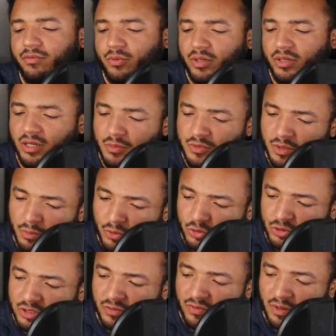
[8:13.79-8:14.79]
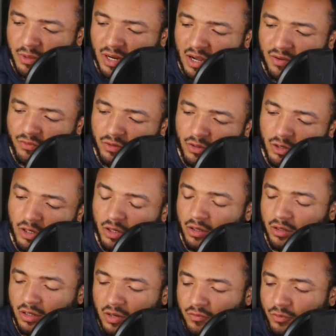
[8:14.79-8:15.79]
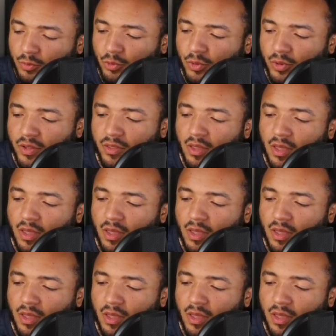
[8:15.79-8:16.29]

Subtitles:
when it comes to most stuff I'm confident or comfortable with.